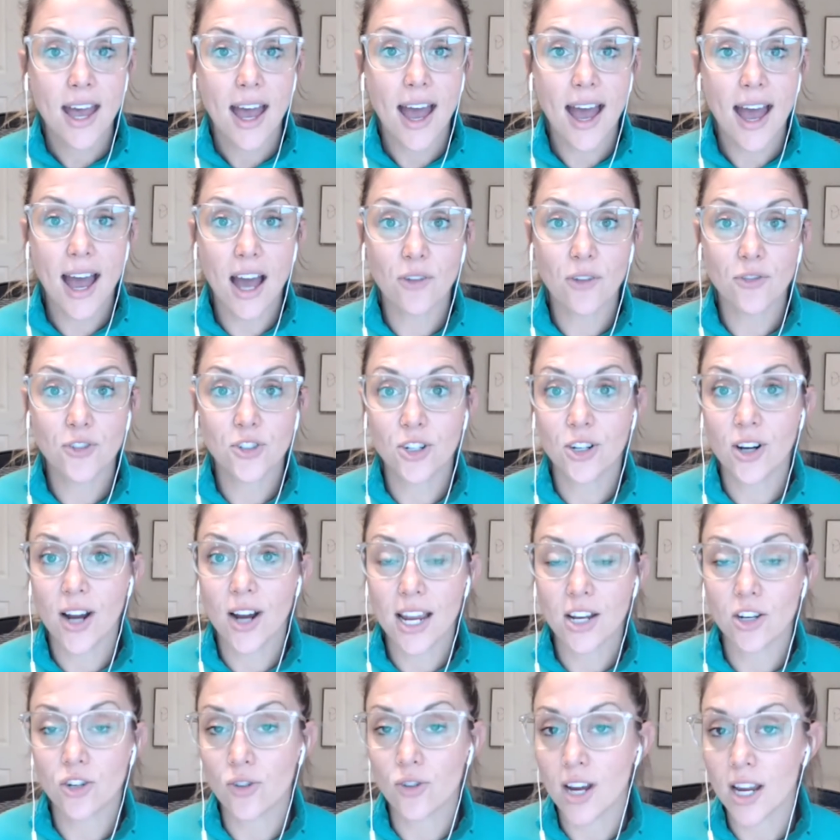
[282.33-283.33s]
after I
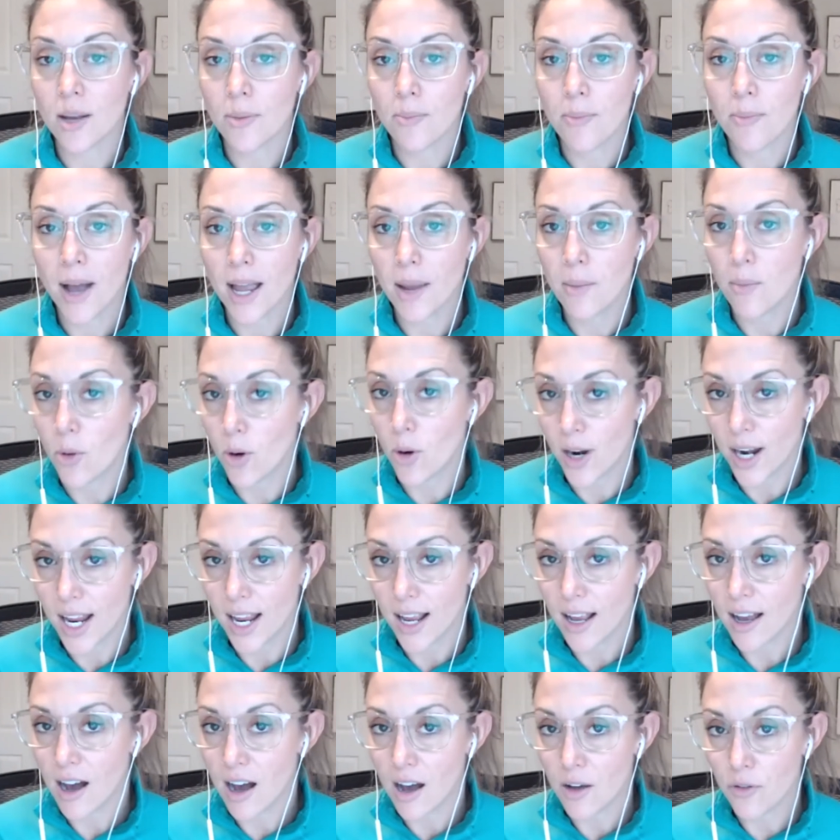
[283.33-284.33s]
drink my morning
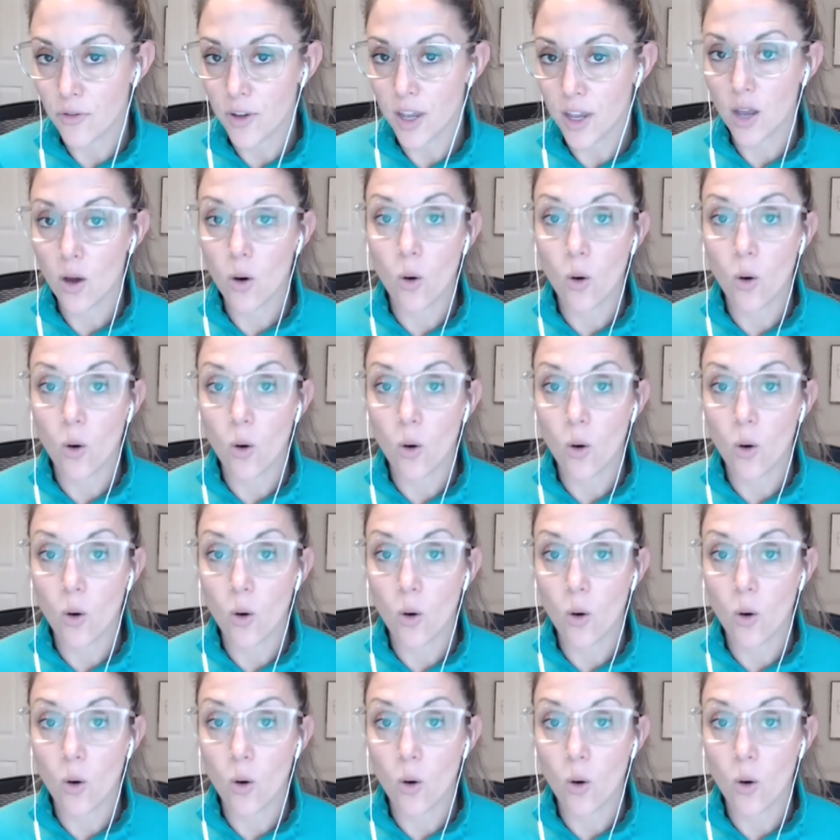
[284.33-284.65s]
coffee